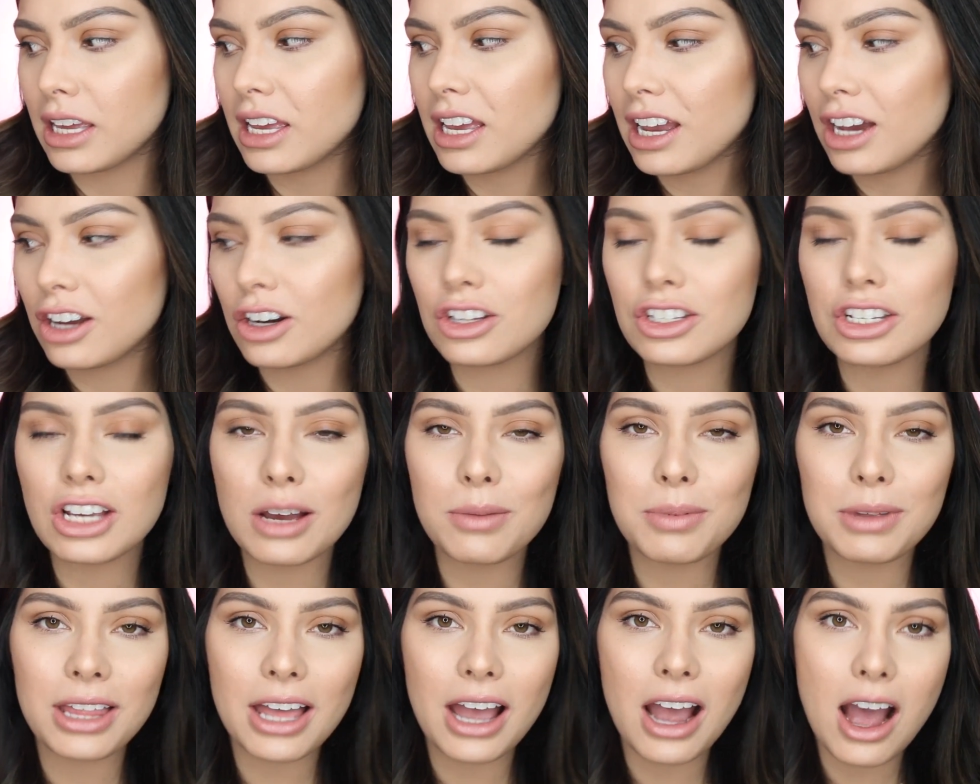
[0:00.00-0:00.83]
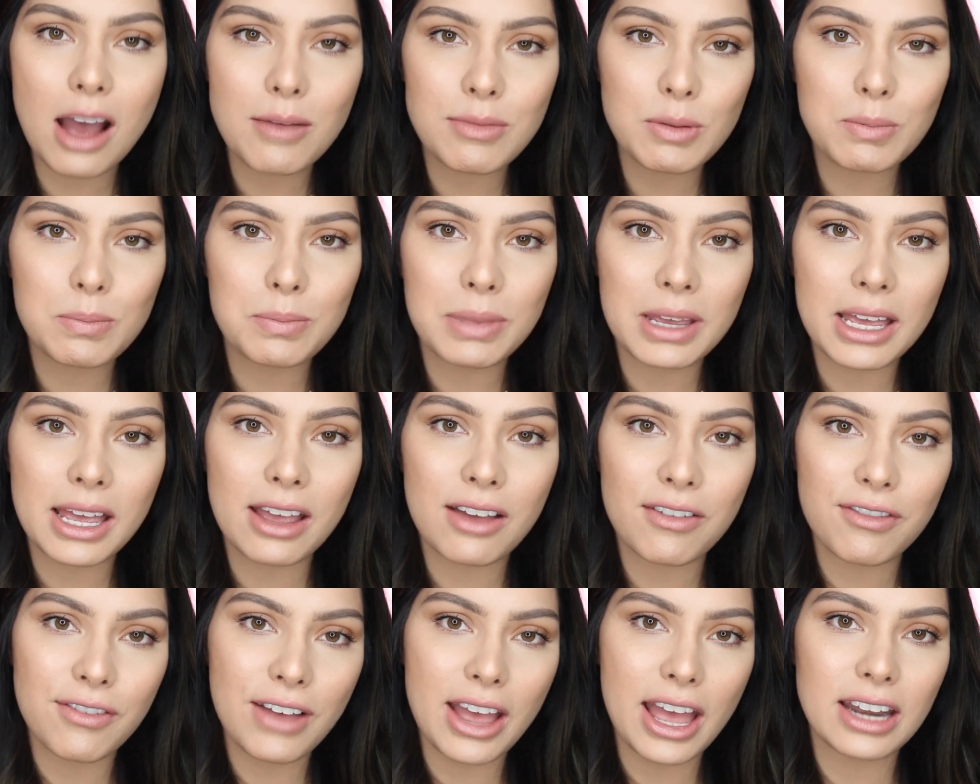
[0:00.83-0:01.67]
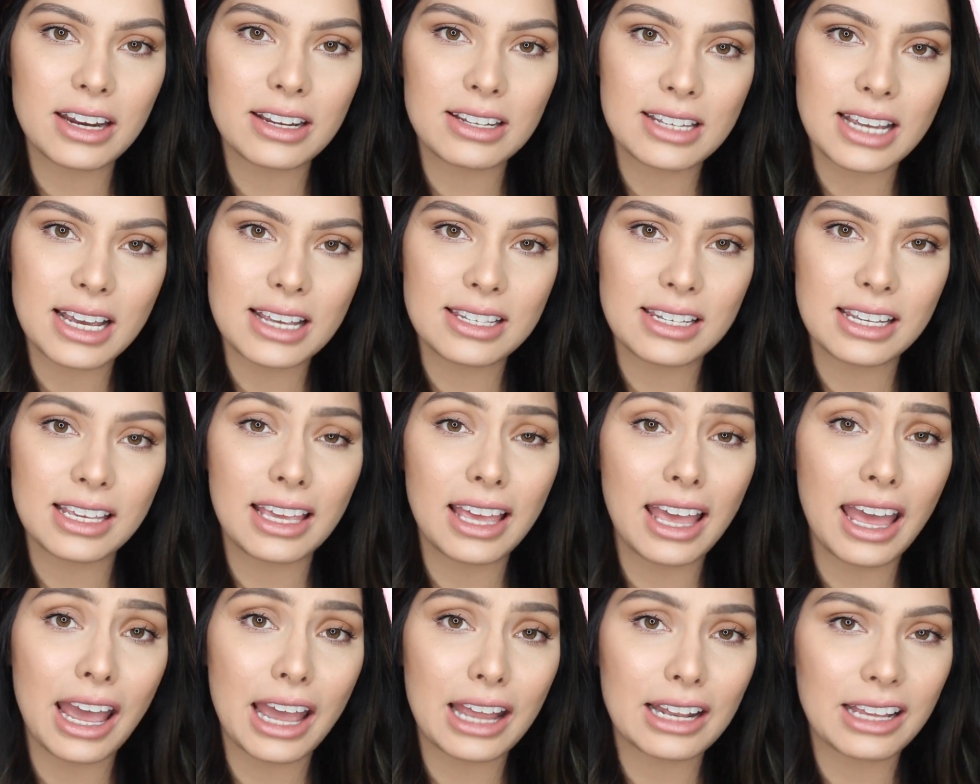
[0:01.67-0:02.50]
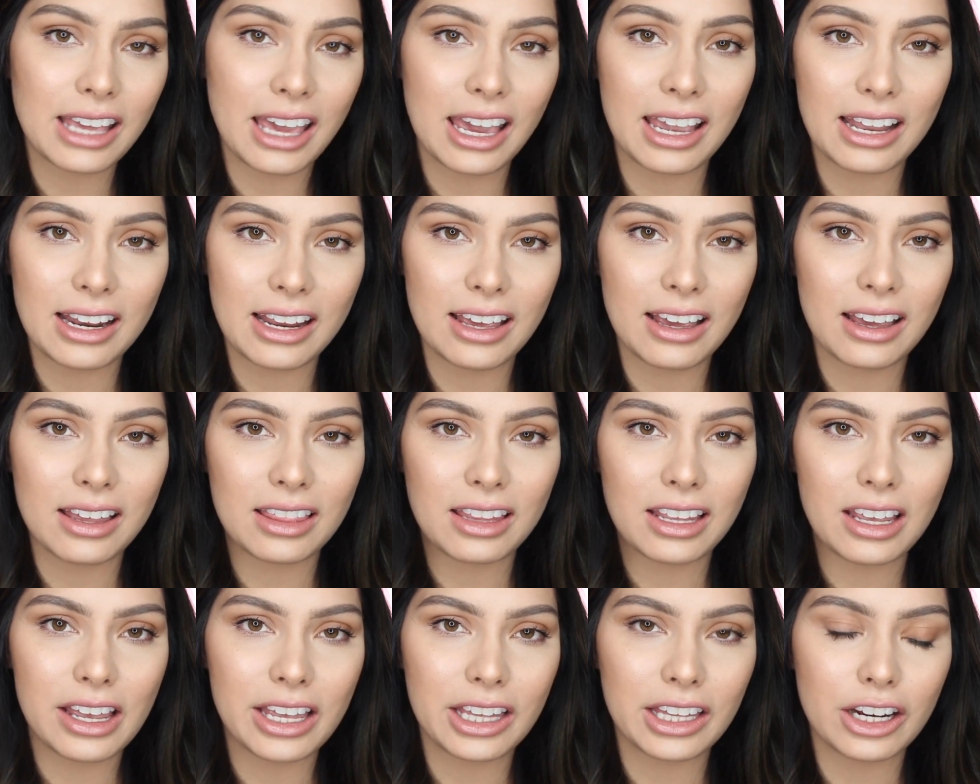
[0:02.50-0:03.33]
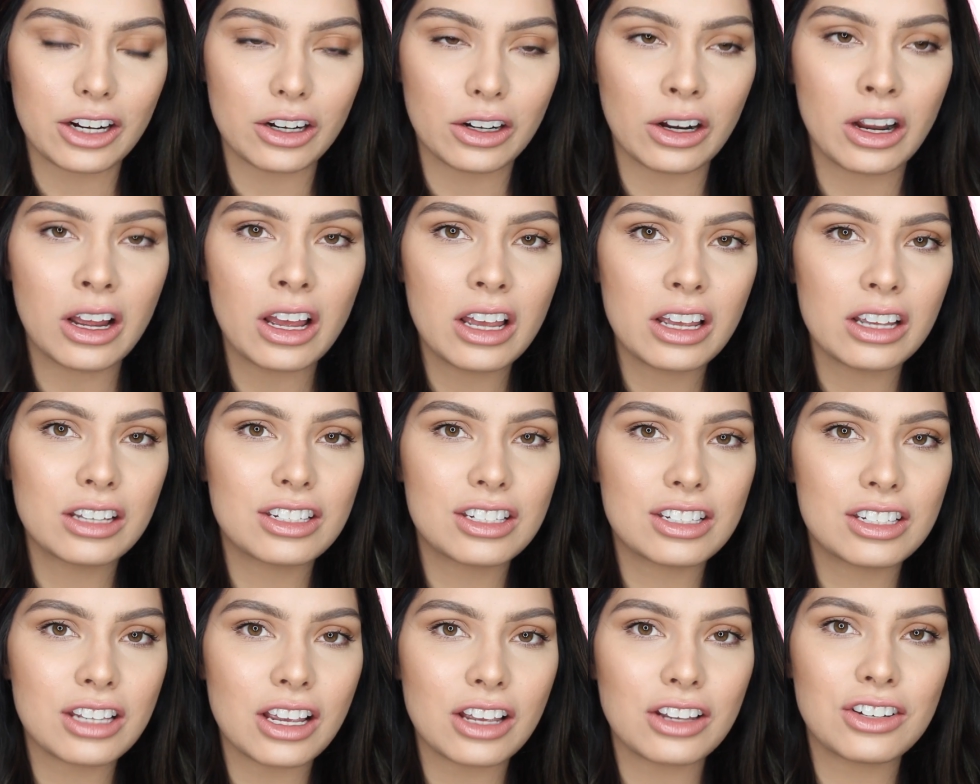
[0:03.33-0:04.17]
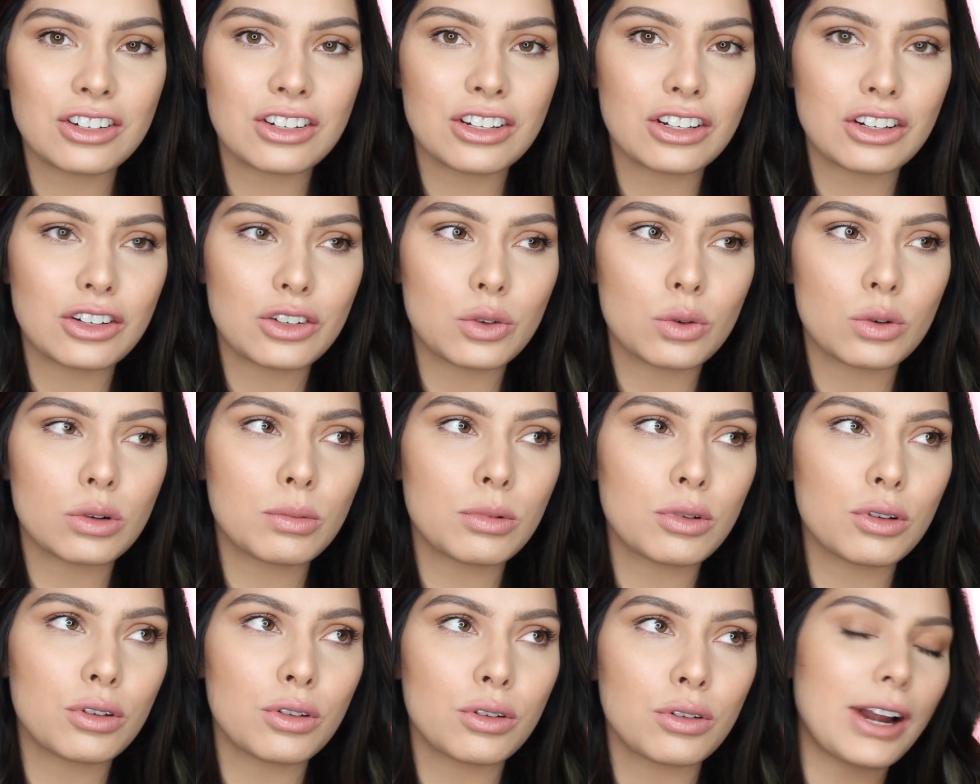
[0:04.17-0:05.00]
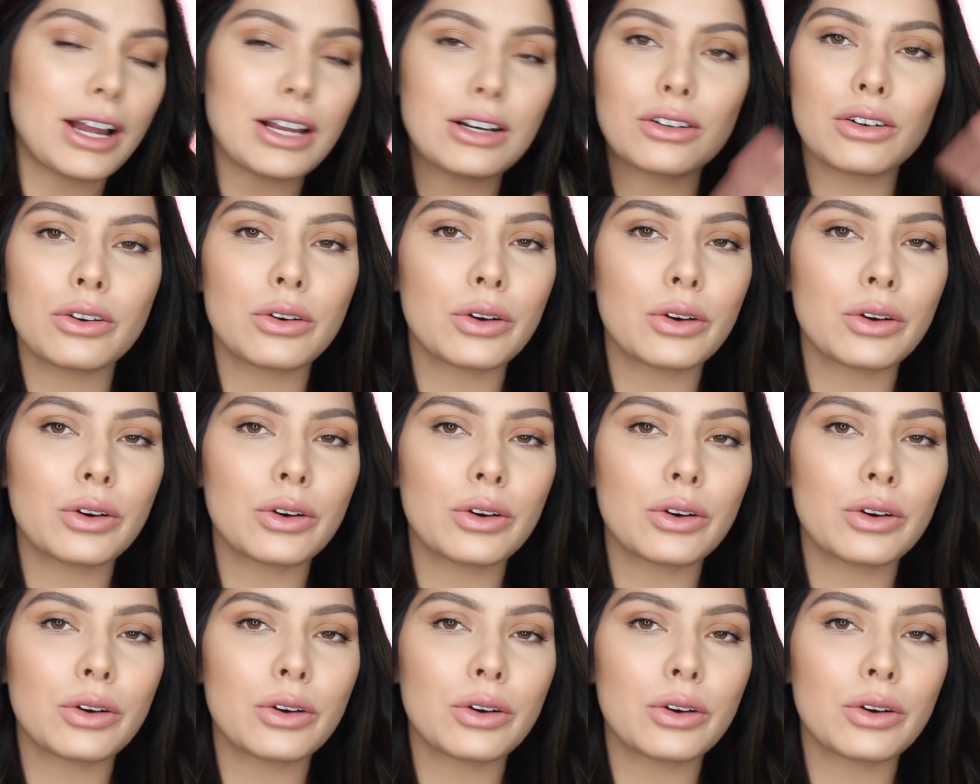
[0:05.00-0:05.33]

And on top of that, I'm a big fan of Desi and Katie. I think they're such an adorable friend